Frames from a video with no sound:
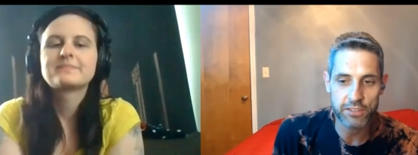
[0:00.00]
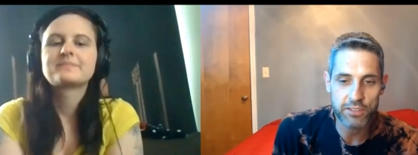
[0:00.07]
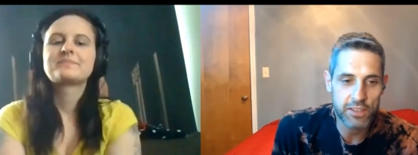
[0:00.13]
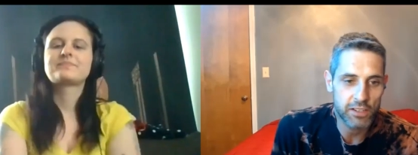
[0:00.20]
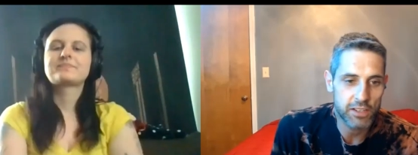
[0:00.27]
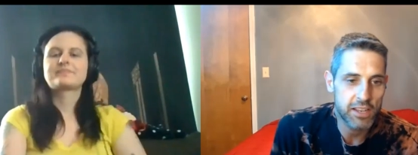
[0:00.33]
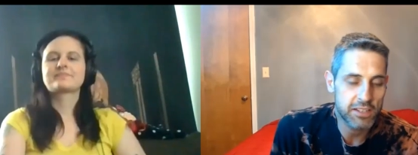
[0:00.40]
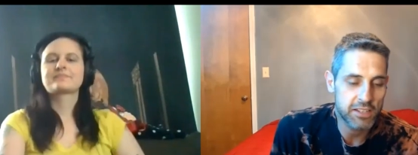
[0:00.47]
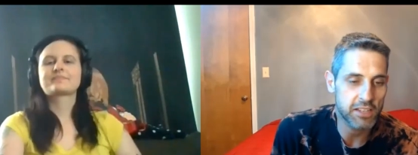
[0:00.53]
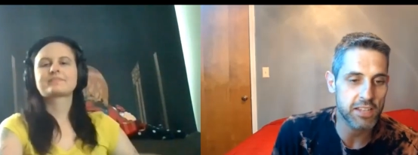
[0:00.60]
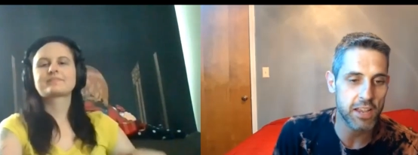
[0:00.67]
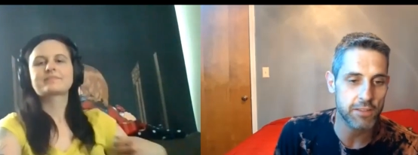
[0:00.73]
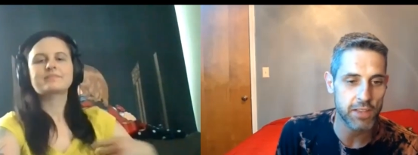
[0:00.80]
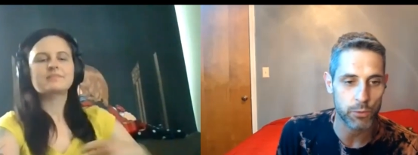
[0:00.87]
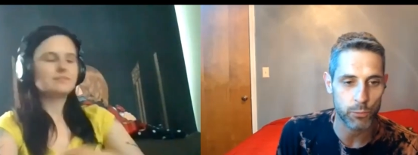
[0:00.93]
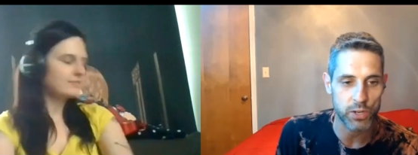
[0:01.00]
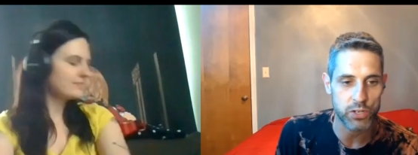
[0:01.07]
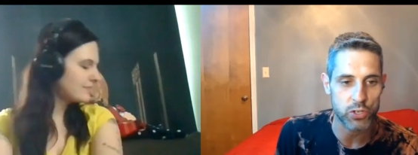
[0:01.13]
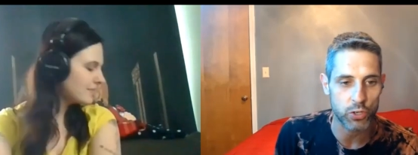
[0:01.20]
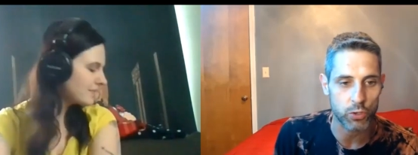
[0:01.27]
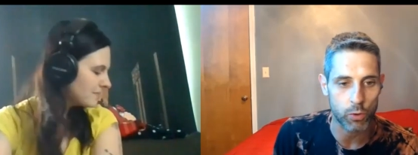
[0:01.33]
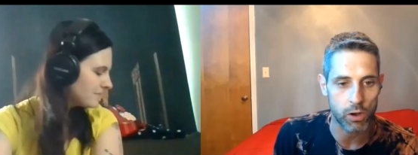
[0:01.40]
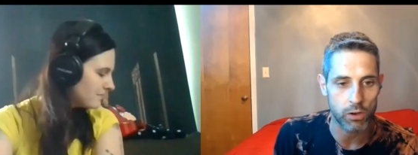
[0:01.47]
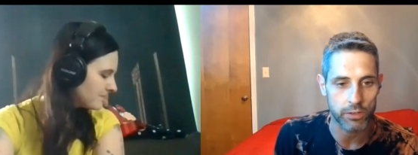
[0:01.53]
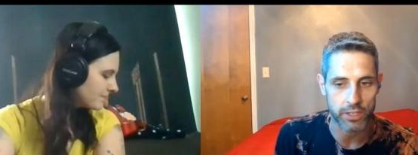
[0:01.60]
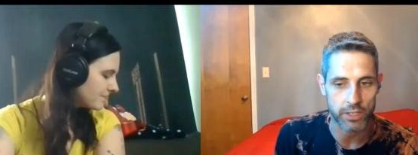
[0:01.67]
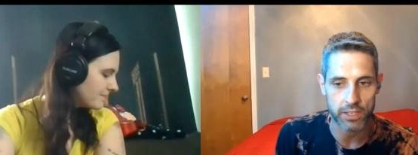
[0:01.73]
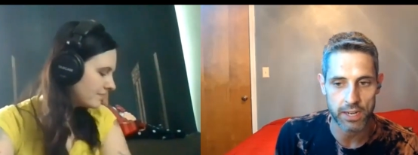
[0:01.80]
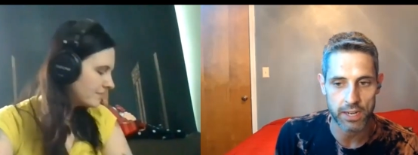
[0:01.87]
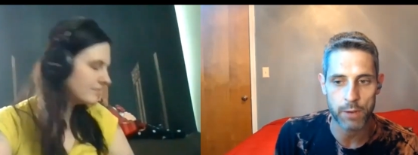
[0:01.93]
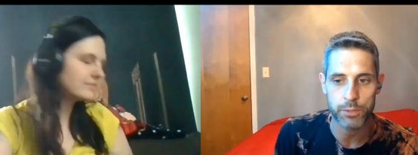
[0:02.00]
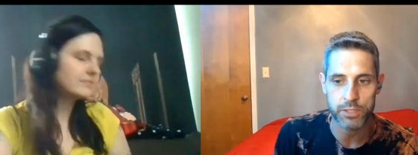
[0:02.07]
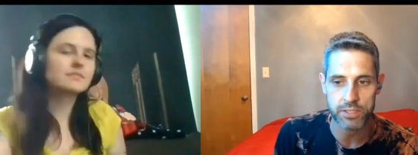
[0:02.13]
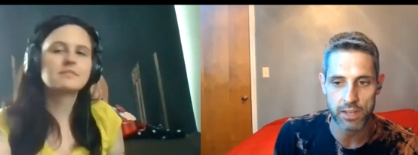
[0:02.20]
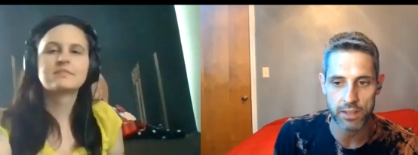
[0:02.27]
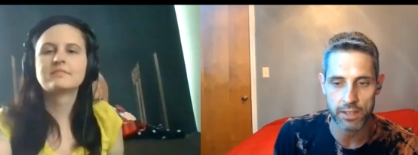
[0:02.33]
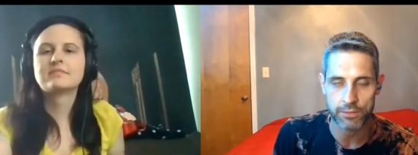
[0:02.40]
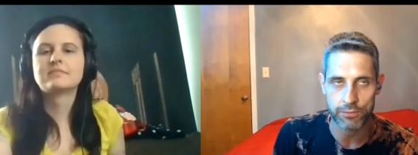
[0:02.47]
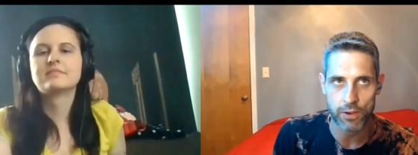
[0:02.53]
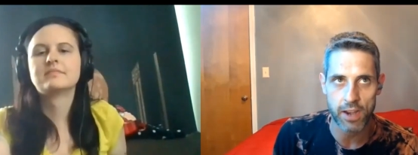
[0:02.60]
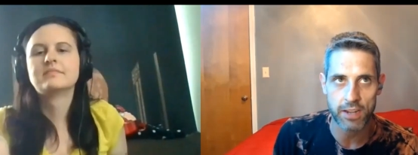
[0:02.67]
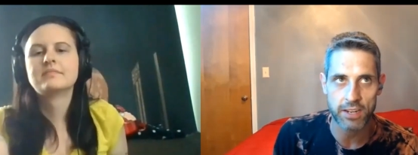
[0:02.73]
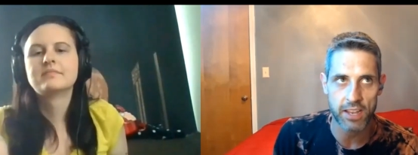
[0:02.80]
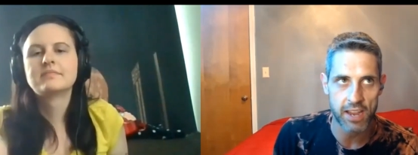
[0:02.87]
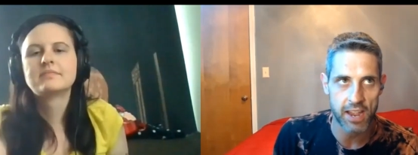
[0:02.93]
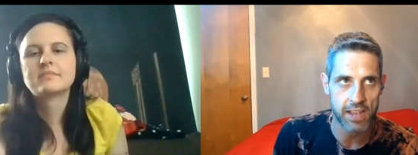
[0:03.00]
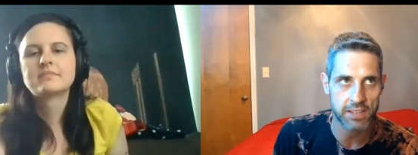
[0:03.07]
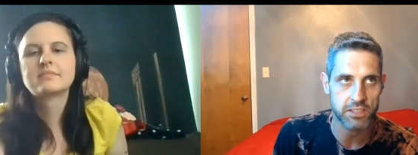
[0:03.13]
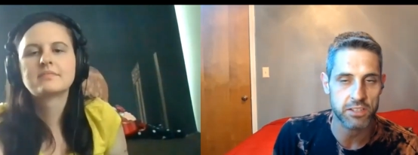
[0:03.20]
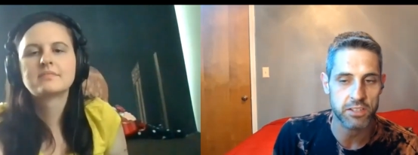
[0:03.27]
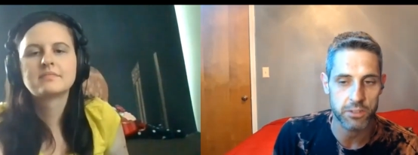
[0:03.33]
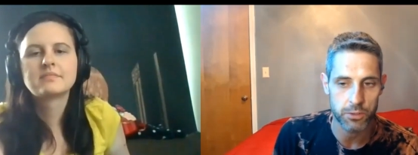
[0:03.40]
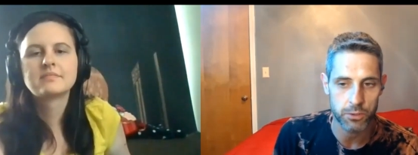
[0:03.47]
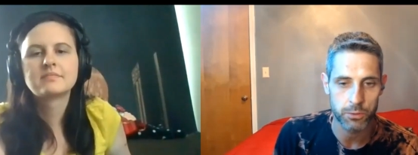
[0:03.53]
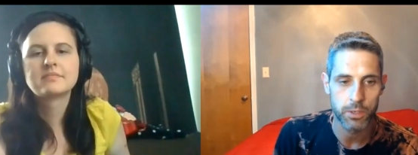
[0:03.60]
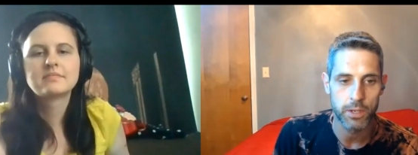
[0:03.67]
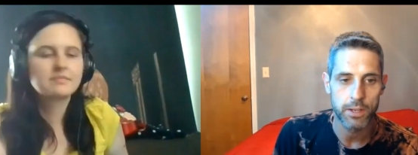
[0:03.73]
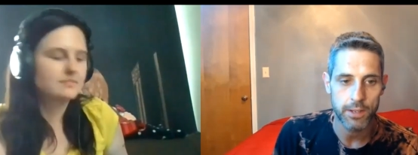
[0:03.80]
Speaker 1: it's heel. It does have that regional quality, and I would say like mm. Friday has it too.